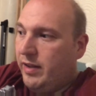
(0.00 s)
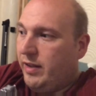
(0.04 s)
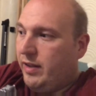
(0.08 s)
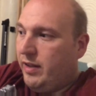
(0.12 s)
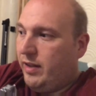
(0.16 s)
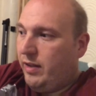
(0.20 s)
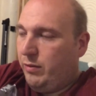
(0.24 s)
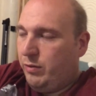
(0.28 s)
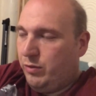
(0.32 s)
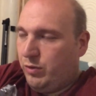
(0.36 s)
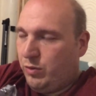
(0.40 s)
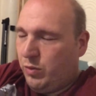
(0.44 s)

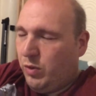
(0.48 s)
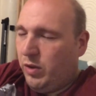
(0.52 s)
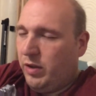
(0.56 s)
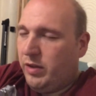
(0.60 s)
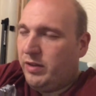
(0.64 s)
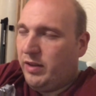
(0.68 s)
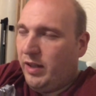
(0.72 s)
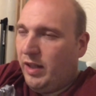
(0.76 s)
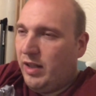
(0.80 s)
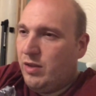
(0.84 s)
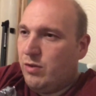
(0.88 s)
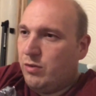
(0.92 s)
it was quite
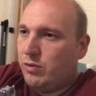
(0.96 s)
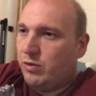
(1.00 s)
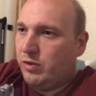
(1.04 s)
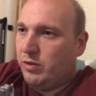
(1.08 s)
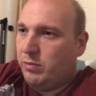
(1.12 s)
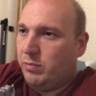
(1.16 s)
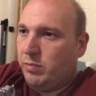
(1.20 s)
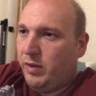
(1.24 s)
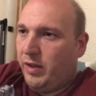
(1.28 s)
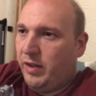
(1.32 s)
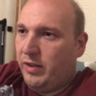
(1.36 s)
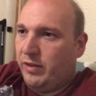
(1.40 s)
dangerous
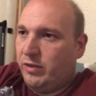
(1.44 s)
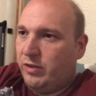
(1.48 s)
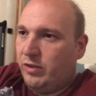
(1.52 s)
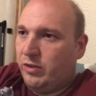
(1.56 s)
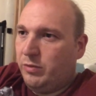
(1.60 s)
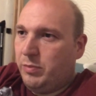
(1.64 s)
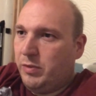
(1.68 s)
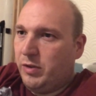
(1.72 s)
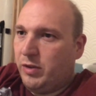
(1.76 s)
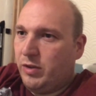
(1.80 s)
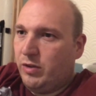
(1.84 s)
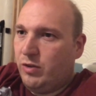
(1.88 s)
in places
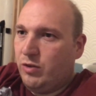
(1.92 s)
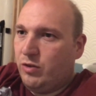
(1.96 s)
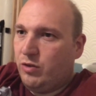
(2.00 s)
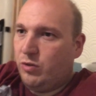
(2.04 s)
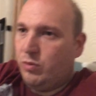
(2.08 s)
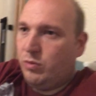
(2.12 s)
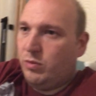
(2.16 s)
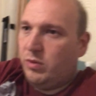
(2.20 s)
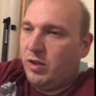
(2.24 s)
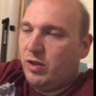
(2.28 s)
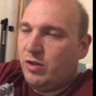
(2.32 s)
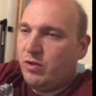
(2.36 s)
because
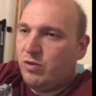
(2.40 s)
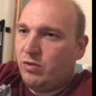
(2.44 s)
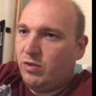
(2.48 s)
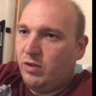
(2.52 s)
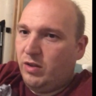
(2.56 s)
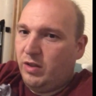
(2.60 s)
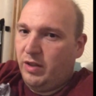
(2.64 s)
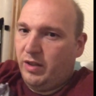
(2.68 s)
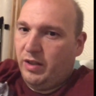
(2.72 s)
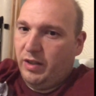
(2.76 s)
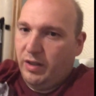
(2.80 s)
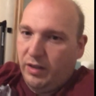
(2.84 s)
you
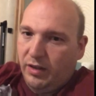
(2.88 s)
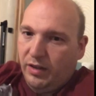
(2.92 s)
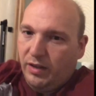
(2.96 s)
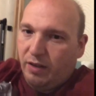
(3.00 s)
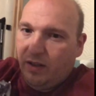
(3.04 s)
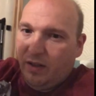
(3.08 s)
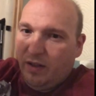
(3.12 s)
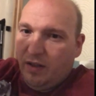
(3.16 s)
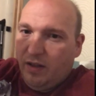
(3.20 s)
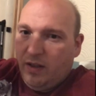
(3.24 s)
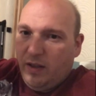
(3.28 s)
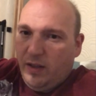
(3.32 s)
literally
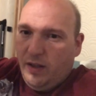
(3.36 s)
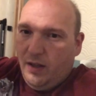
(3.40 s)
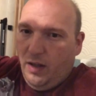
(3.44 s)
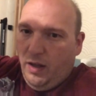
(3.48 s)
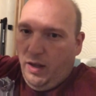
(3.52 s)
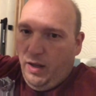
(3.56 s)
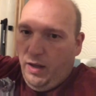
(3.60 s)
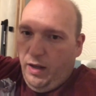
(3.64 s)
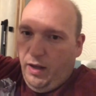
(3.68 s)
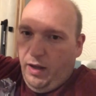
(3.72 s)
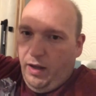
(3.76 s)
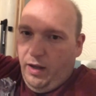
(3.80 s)

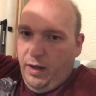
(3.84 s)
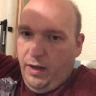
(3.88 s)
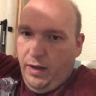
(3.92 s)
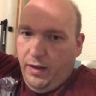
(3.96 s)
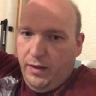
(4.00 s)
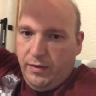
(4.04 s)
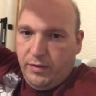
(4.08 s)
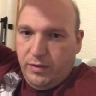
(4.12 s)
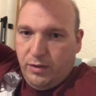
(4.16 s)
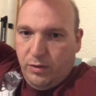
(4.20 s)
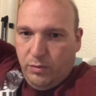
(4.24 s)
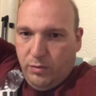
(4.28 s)

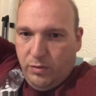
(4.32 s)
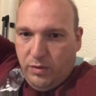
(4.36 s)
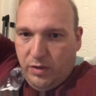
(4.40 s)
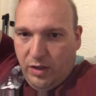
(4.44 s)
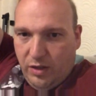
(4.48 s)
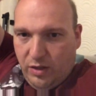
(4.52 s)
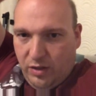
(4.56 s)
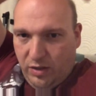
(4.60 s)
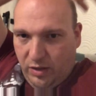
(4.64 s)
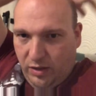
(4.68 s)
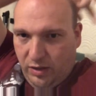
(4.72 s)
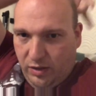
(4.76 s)

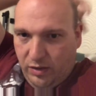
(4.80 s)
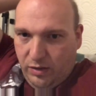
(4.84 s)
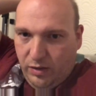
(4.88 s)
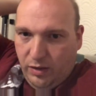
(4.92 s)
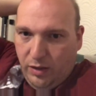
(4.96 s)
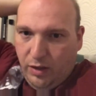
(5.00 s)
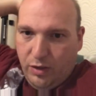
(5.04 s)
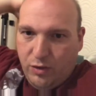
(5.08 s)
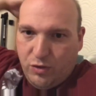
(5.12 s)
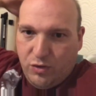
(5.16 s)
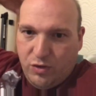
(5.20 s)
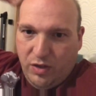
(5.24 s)

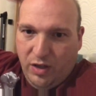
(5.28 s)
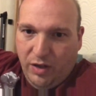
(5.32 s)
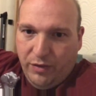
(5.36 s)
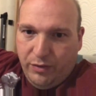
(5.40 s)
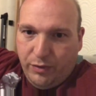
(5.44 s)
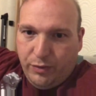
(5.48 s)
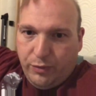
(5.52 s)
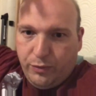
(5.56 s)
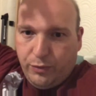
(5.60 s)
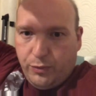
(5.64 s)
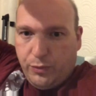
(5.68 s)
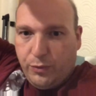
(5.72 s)
have a
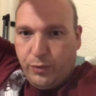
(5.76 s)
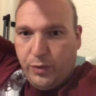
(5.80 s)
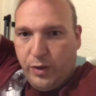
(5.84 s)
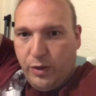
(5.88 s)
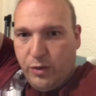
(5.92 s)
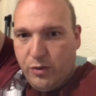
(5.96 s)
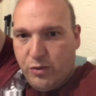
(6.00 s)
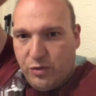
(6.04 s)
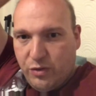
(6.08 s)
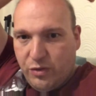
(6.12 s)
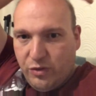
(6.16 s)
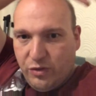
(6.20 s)

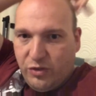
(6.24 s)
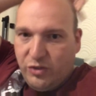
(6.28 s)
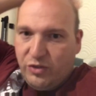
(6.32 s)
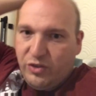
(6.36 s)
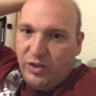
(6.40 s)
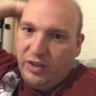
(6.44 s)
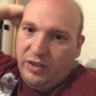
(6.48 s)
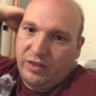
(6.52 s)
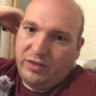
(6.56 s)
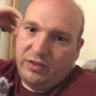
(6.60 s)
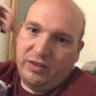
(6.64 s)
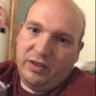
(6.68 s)

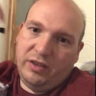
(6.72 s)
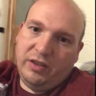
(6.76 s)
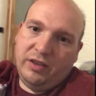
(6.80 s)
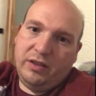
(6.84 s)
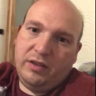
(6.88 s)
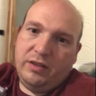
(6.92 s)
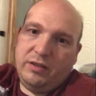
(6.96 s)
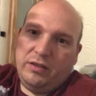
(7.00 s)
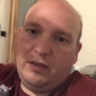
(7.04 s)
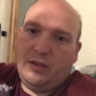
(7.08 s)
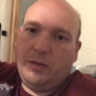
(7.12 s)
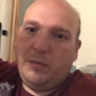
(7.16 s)

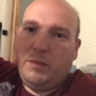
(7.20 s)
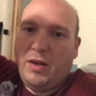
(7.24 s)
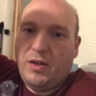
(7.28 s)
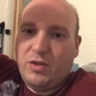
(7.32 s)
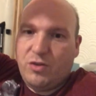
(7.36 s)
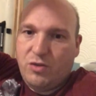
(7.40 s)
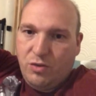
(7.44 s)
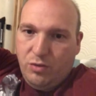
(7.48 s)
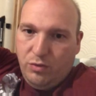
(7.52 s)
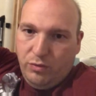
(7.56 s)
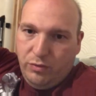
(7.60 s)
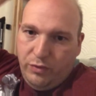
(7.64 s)
360
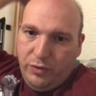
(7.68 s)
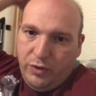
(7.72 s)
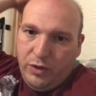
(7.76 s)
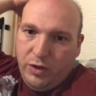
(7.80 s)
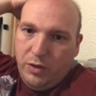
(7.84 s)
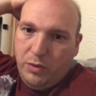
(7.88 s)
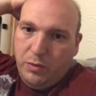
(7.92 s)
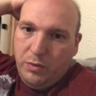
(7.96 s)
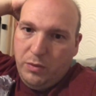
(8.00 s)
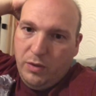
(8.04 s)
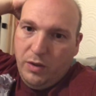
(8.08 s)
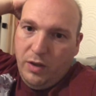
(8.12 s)
dimensional
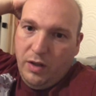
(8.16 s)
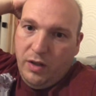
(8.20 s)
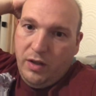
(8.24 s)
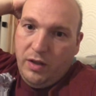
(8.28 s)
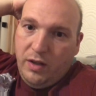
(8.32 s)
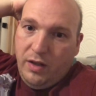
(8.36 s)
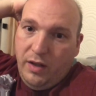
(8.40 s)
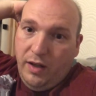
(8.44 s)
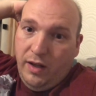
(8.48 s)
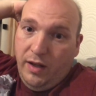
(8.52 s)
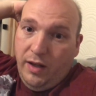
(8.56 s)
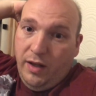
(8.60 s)
view,
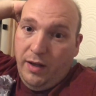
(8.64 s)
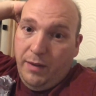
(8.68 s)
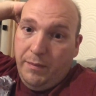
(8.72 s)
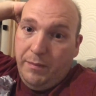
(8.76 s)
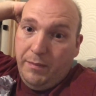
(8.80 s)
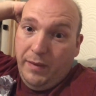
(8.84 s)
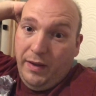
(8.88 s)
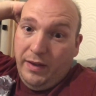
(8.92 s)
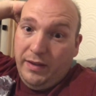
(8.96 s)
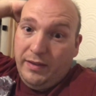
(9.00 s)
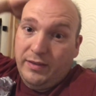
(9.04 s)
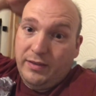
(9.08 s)

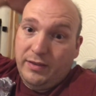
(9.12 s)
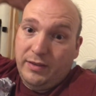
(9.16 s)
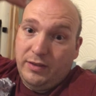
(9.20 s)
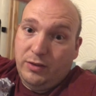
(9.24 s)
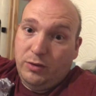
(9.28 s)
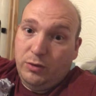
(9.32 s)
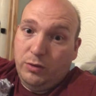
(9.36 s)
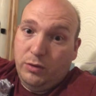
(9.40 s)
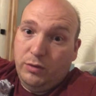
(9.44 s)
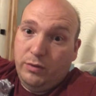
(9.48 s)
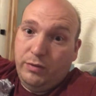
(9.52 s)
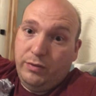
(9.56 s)
and to
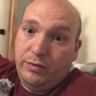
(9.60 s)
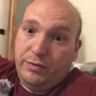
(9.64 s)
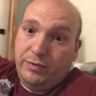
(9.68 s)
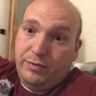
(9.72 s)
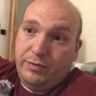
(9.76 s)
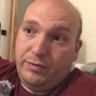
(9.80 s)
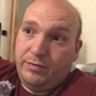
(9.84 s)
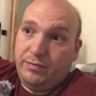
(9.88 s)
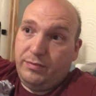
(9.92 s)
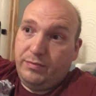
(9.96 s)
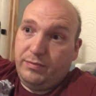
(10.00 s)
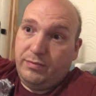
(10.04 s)
sort
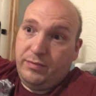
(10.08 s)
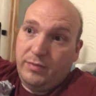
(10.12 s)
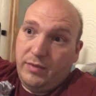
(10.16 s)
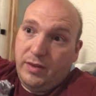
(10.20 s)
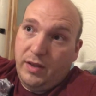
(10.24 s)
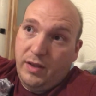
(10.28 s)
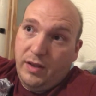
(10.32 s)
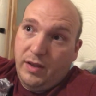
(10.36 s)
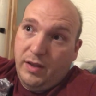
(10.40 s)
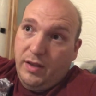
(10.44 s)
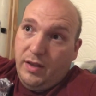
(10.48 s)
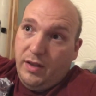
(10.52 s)
of
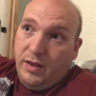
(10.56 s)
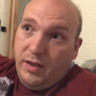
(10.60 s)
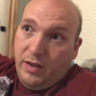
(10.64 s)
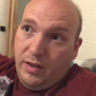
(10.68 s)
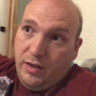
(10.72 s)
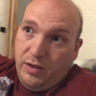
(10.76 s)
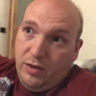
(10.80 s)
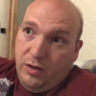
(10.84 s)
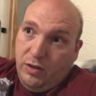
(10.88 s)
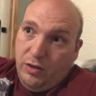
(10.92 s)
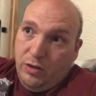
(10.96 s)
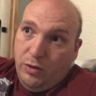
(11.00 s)

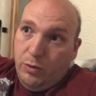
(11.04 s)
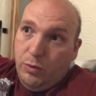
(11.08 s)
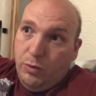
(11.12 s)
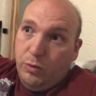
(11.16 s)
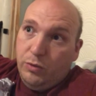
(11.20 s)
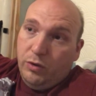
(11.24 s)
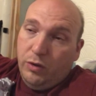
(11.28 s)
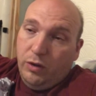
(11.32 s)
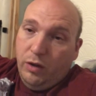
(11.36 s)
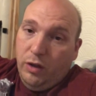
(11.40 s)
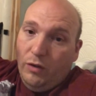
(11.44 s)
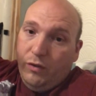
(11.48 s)

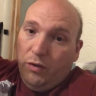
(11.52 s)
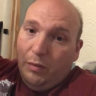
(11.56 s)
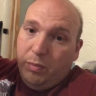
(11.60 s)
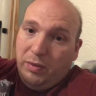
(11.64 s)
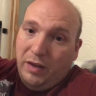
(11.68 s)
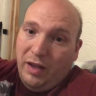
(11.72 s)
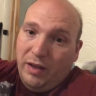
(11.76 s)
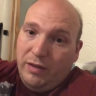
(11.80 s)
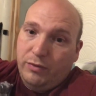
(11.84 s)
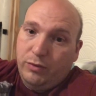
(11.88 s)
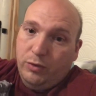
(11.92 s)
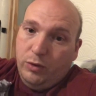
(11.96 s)
use a lot of the
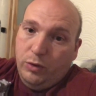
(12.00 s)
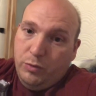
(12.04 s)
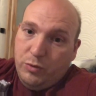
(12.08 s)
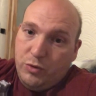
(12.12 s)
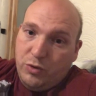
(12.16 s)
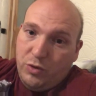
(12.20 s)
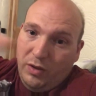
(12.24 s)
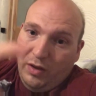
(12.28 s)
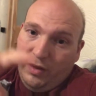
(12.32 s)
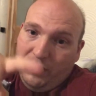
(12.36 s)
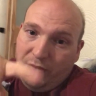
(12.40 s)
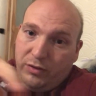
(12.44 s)
platforms,
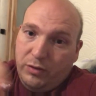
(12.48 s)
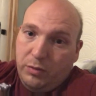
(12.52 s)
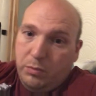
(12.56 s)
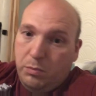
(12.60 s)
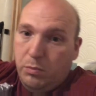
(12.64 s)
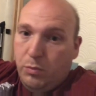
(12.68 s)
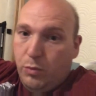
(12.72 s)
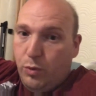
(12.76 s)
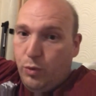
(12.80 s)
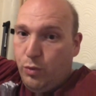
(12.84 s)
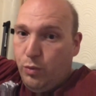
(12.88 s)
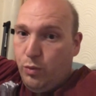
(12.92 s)
you have to
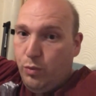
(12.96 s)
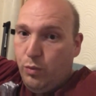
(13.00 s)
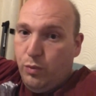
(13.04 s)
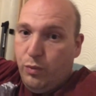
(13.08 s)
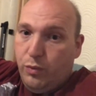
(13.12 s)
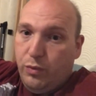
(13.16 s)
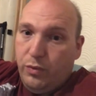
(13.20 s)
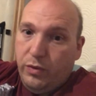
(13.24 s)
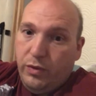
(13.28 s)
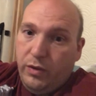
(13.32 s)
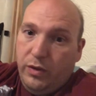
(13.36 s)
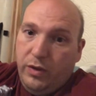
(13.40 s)

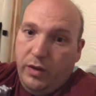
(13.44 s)
move.